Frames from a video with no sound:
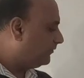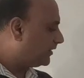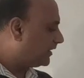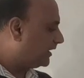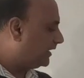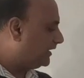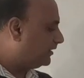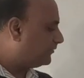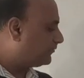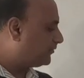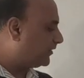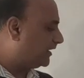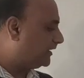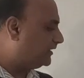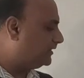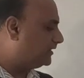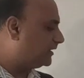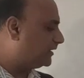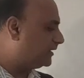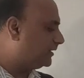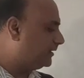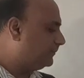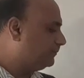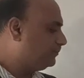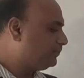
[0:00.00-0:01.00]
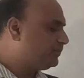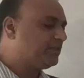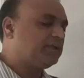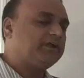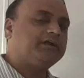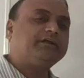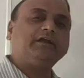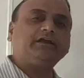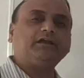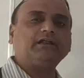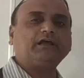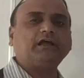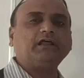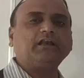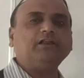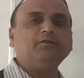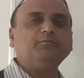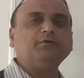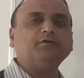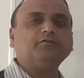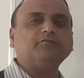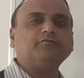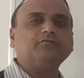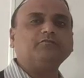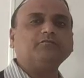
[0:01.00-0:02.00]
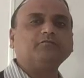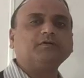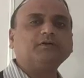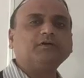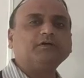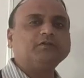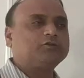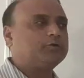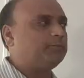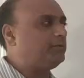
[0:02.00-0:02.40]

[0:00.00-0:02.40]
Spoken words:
We can define the data element.